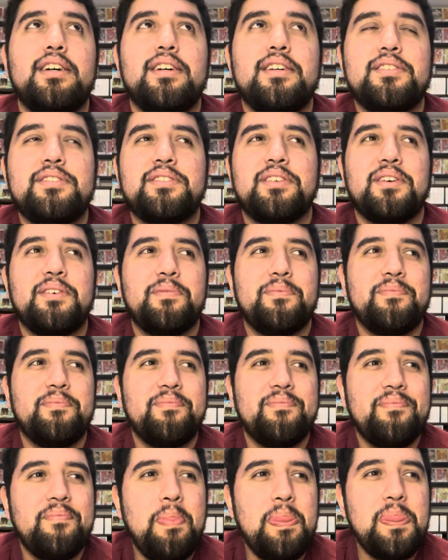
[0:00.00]
So
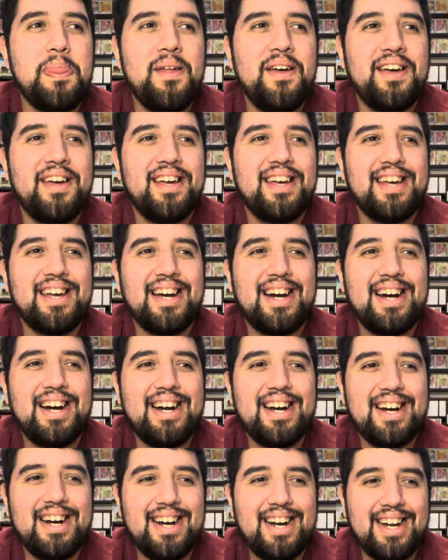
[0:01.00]

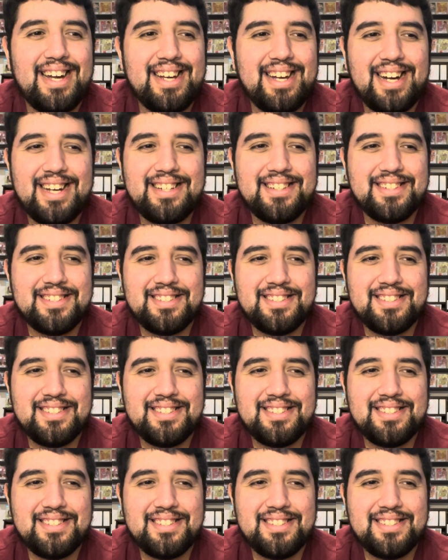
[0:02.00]
I